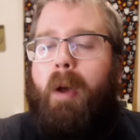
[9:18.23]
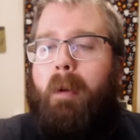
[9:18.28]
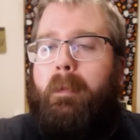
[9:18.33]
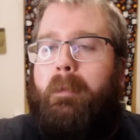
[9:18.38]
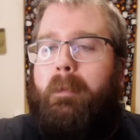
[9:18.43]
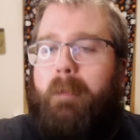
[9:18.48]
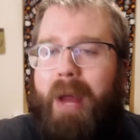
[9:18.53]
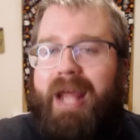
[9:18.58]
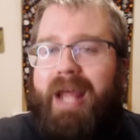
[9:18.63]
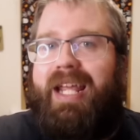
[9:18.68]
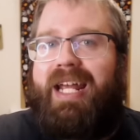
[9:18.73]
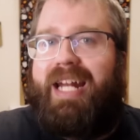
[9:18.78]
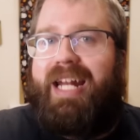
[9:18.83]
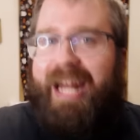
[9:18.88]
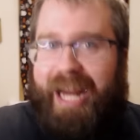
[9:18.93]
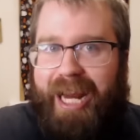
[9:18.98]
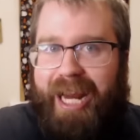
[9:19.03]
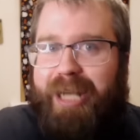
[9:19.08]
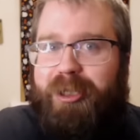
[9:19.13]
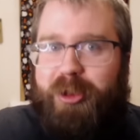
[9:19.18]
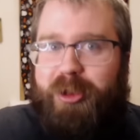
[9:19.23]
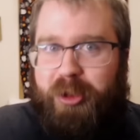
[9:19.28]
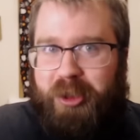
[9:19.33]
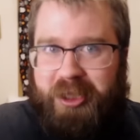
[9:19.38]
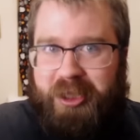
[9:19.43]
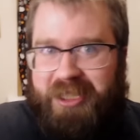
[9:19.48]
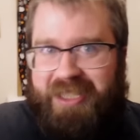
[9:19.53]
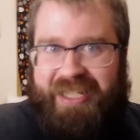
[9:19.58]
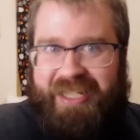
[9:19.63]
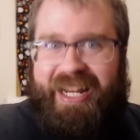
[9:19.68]
make it
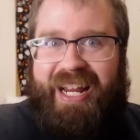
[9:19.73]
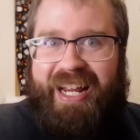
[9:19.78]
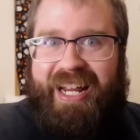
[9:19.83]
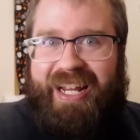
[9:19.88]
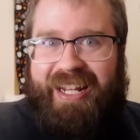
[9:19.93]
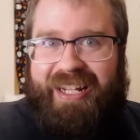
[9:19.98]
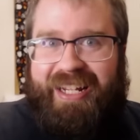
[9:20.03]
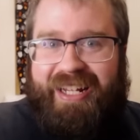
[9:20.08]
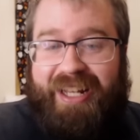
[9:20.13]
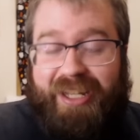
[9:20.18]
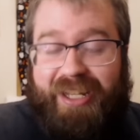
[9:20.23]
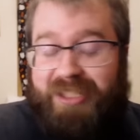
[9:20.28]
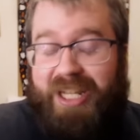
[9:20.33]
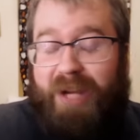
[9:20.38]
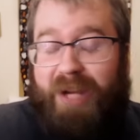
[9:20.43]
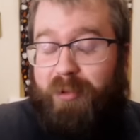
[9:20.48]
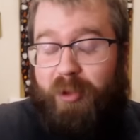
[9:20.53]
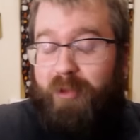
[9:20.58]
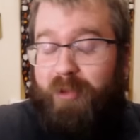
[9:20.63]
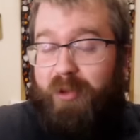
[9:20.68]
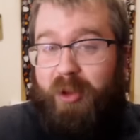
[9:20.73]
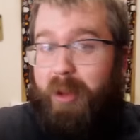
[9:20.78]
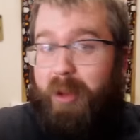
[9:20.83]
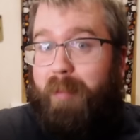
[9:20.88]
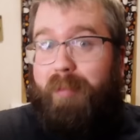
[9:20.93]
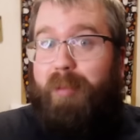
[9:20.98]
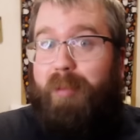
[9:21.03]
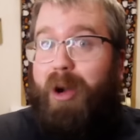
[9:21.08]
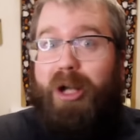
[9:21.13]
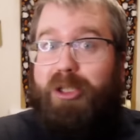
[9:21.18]
interesting, because they reveal a
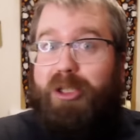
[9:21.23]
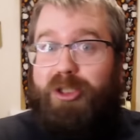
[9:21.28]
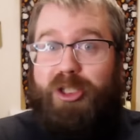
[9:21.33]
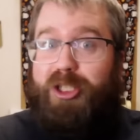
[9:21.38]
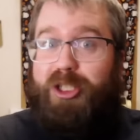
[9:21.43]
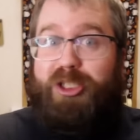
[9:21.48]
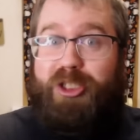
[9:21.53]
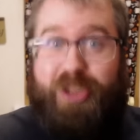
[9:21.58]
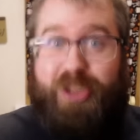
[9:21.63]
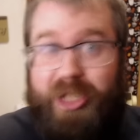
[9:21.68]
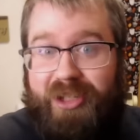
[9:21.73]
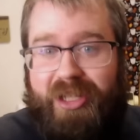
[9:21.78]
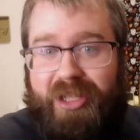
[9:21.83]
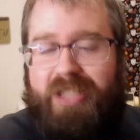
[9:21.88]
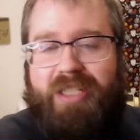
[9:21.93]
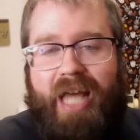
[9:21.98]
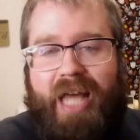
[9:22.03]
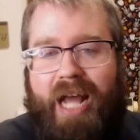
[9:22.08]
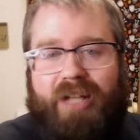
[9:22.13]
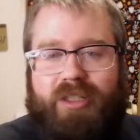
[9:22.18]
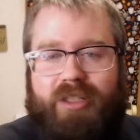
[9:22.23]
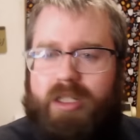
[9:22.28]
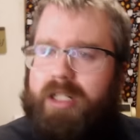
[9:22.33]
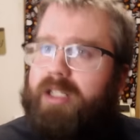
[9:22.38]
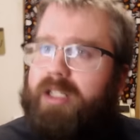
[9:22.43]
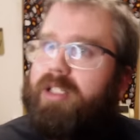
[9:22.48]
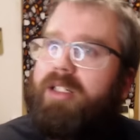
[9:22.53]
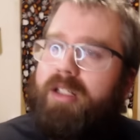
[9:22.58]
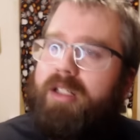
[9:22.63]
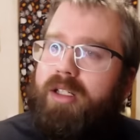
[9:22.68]
bunch of shit that's actually
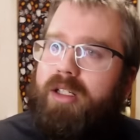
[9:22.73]
like,